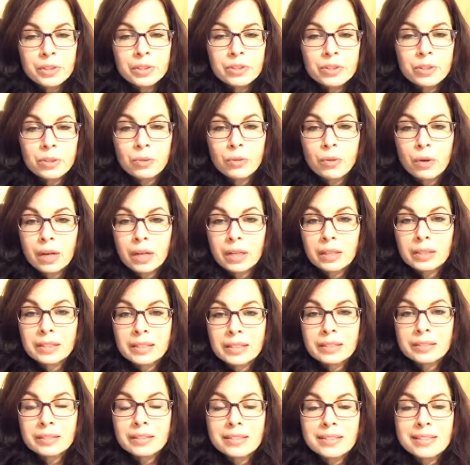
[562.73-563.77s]
to
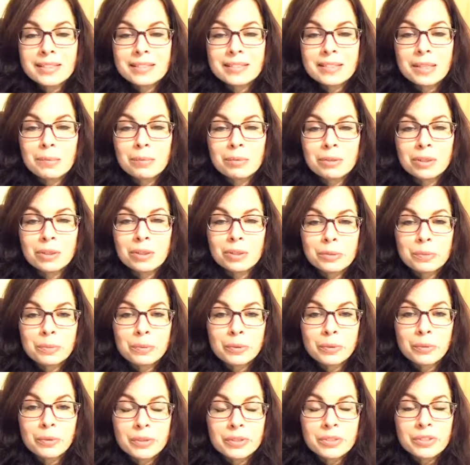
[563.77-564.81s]
chronically ill and disabled
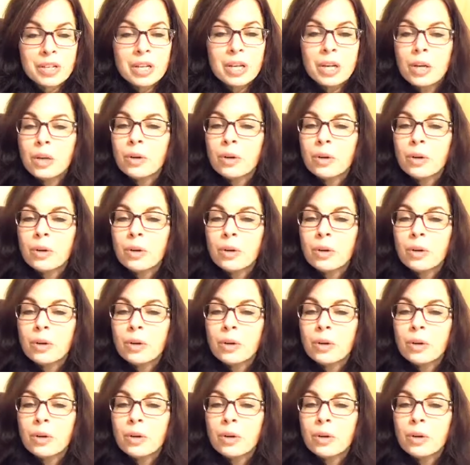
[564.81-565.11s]
entrepreneurs.